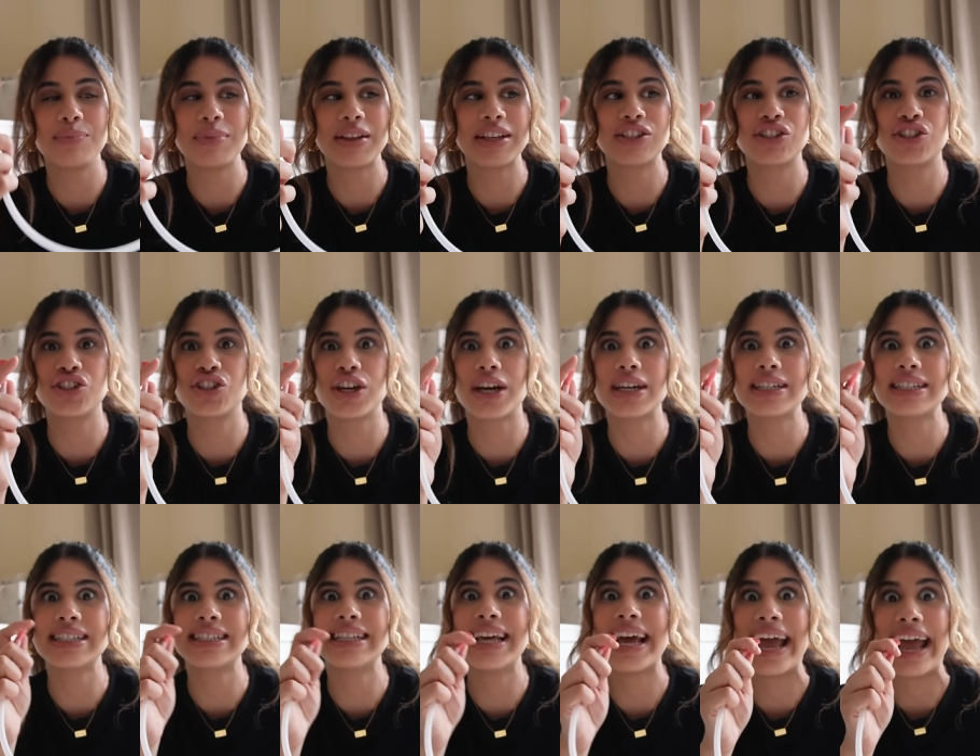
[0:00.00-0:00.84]
it's
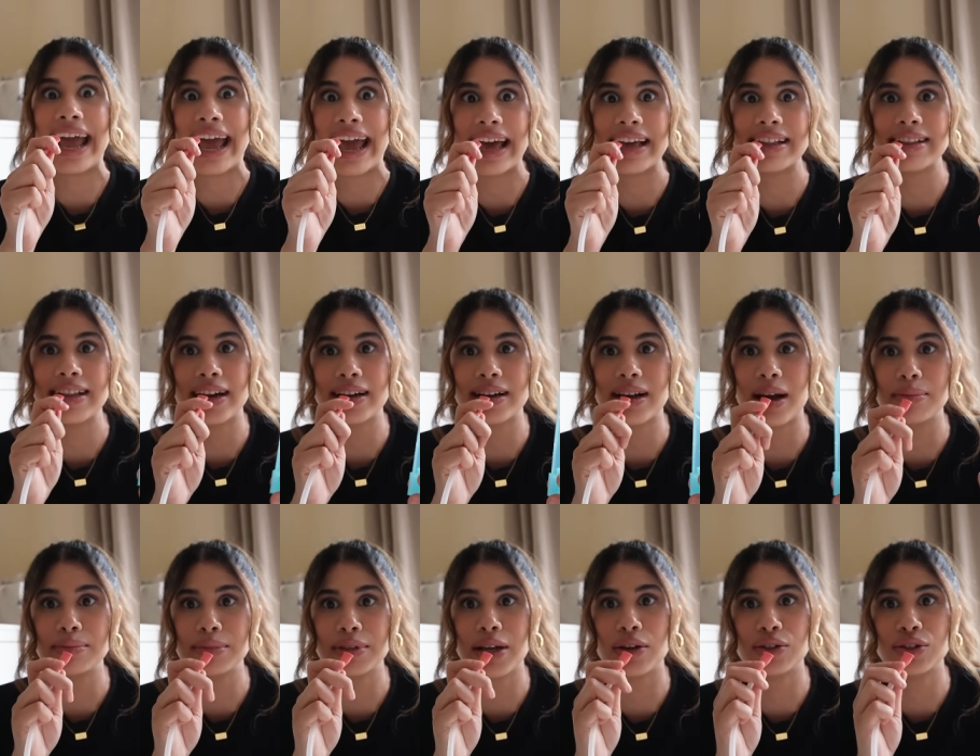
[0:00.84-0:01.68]
just the air that
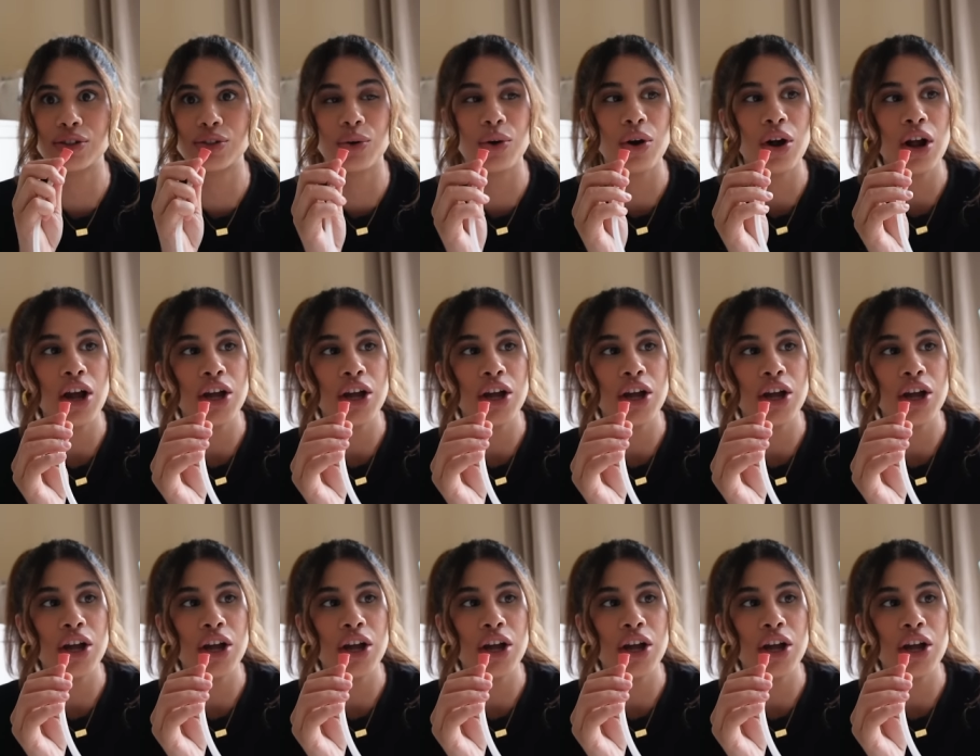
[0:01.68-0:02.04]
comes out so